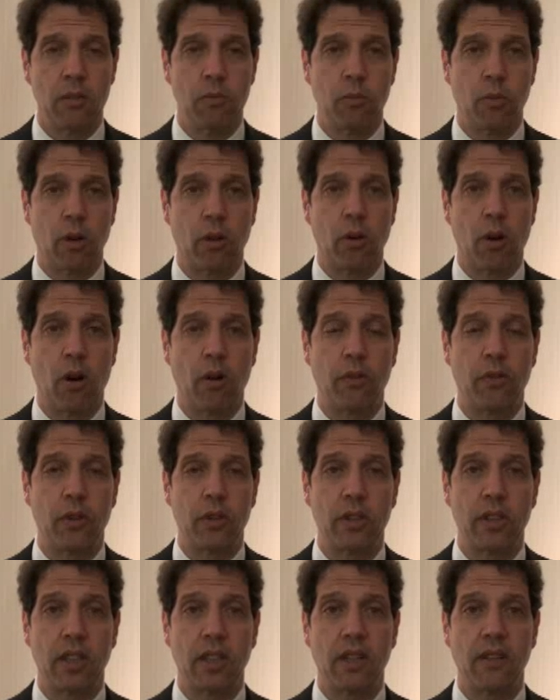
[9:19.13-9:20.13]
Moreover,
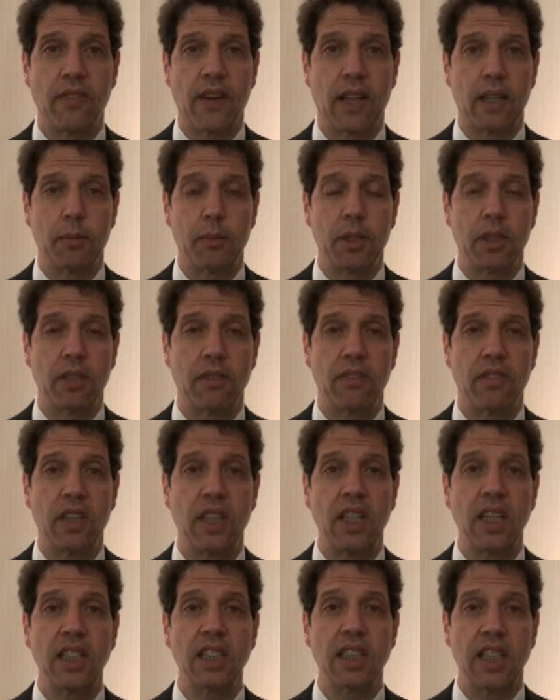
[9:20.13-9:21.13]
the development of
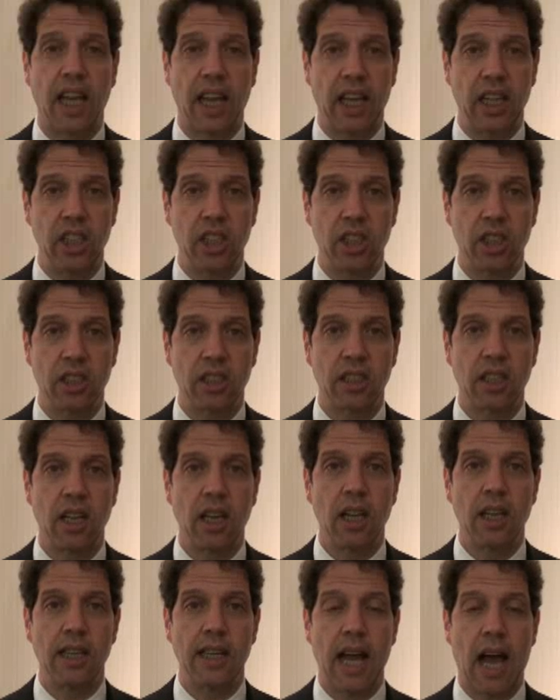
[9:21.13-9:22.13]
these agents
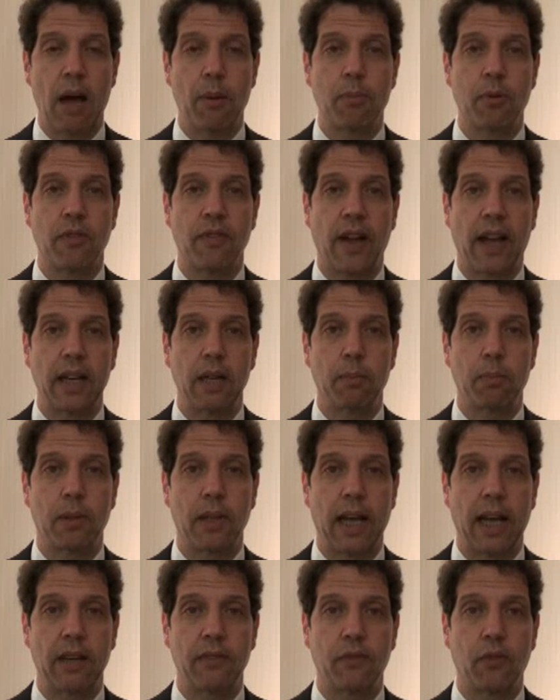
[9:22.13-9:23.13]
now provide a
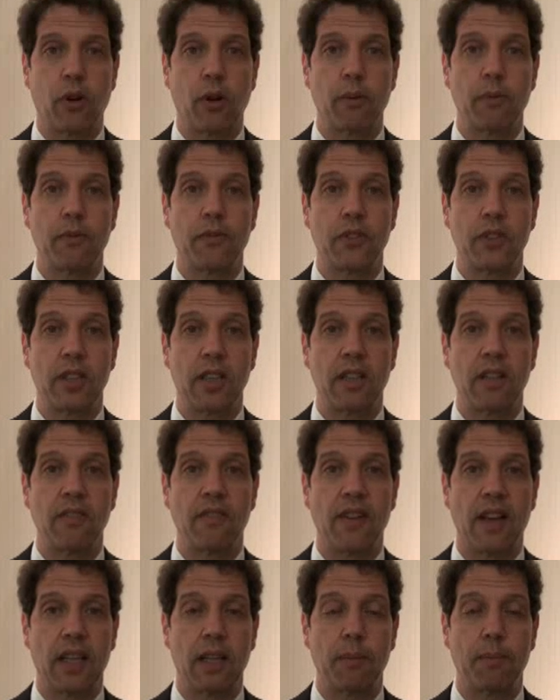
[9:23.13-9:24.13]
platform for the
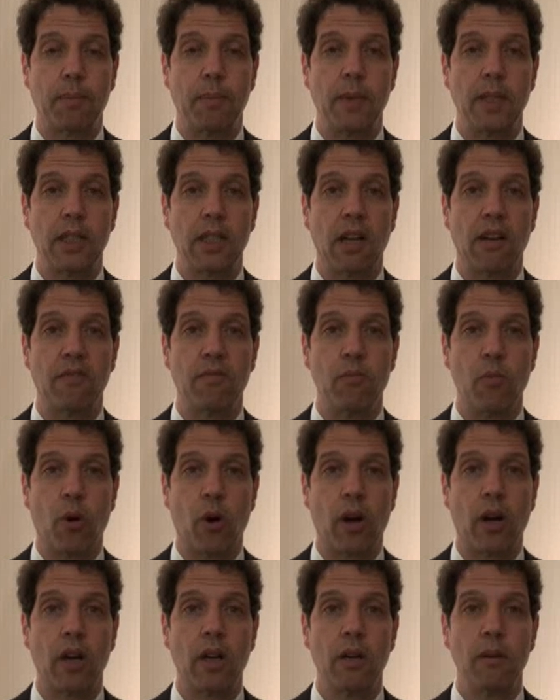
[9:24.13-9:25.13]
development of
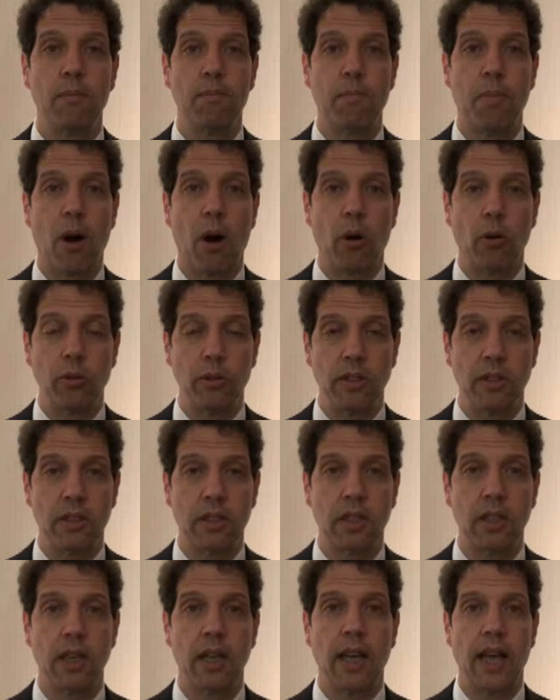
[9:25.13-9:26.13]
more potent
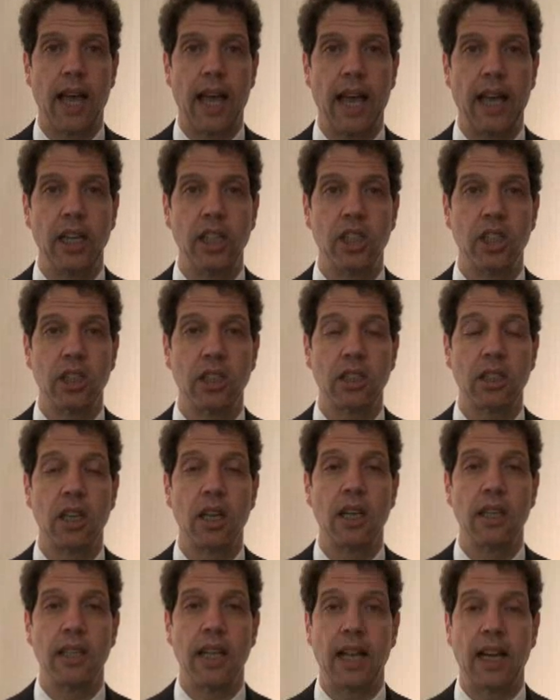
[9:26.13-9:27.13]
agents
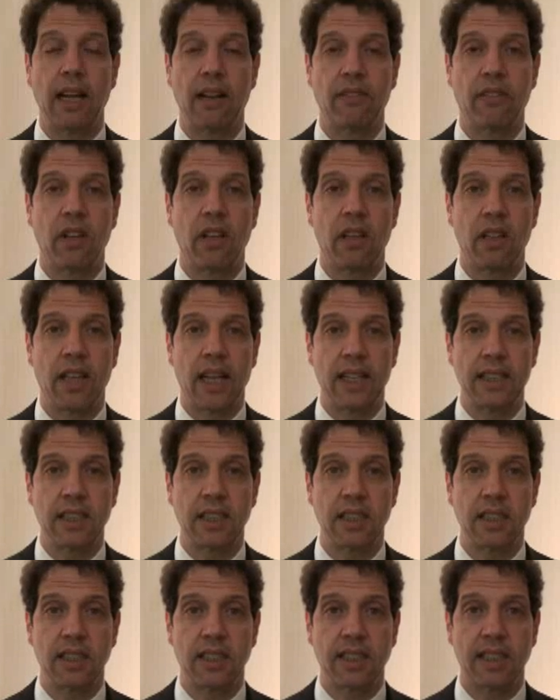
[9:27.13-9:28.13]
that have
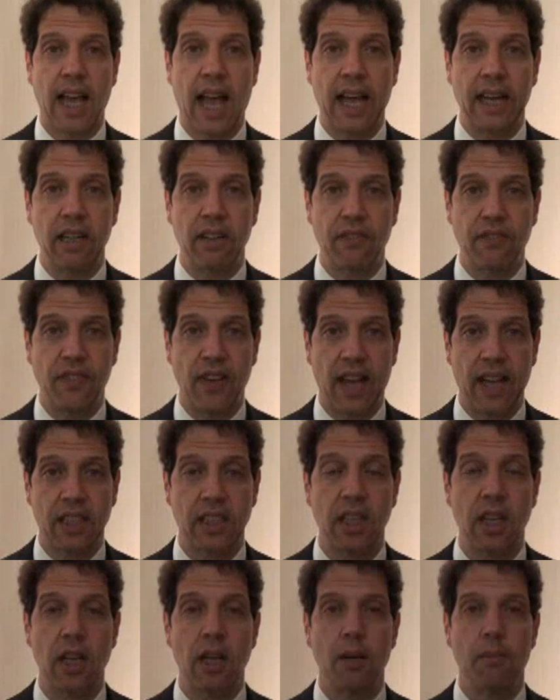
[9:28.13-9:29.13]
less side effects
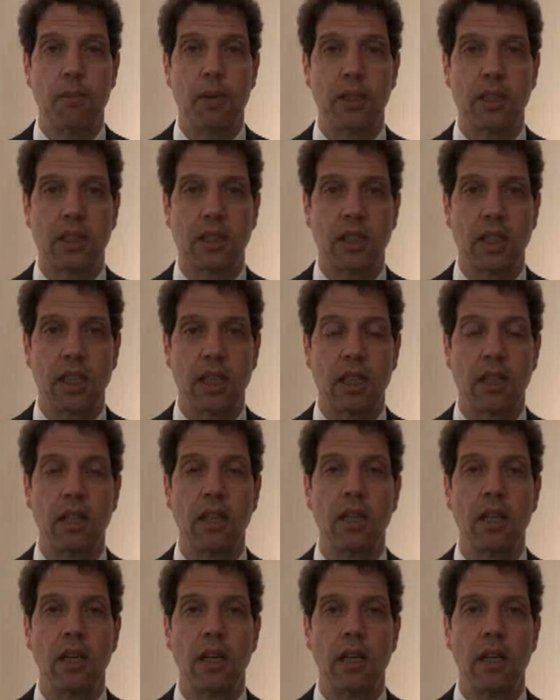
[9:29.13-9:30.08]
but still